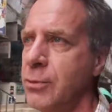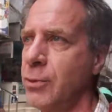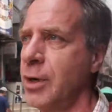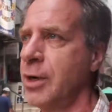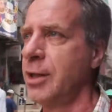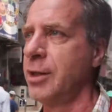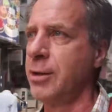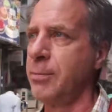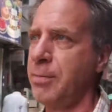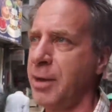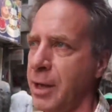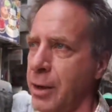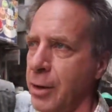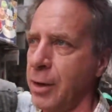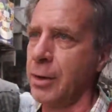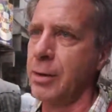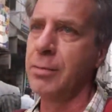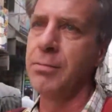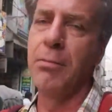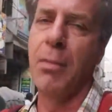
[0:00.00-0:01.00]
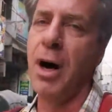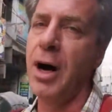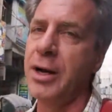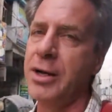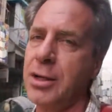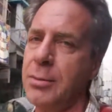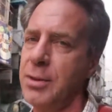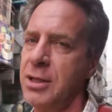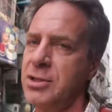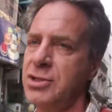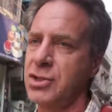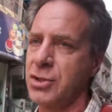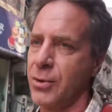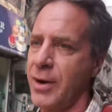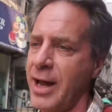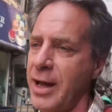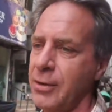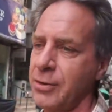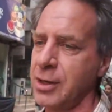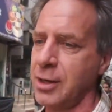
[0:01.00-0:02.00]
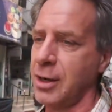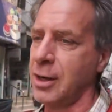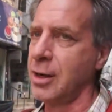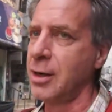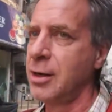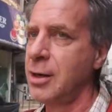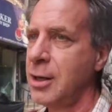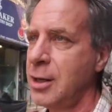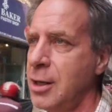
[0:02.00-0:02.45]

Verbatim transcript: one of the bigger monuments around here